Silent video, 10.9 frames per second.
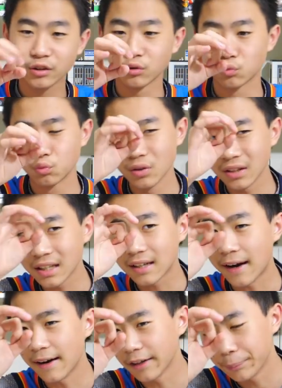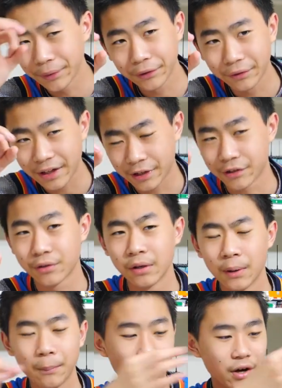so really cut up little air
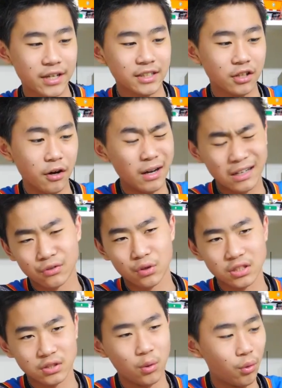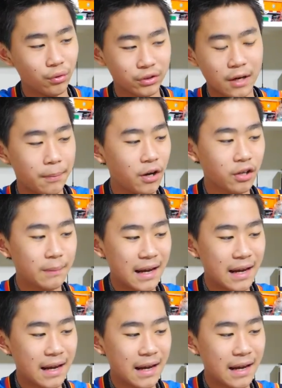pockets across the whole entire bottom,